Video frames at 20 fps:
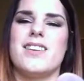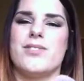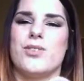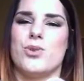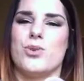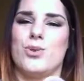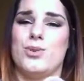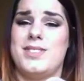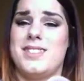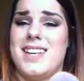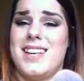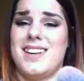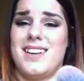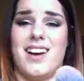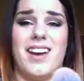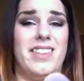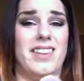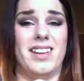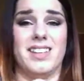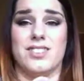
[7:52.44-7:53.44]
core set.
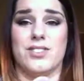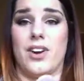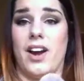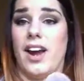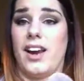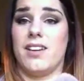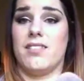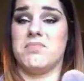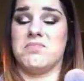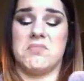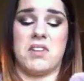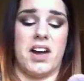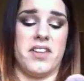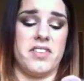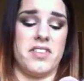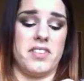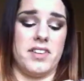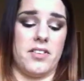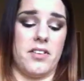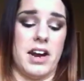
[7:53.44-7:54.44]
I think it's great. I
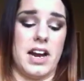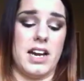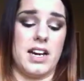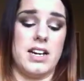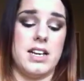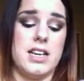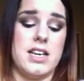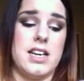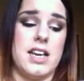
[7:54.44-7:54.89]
think they're great,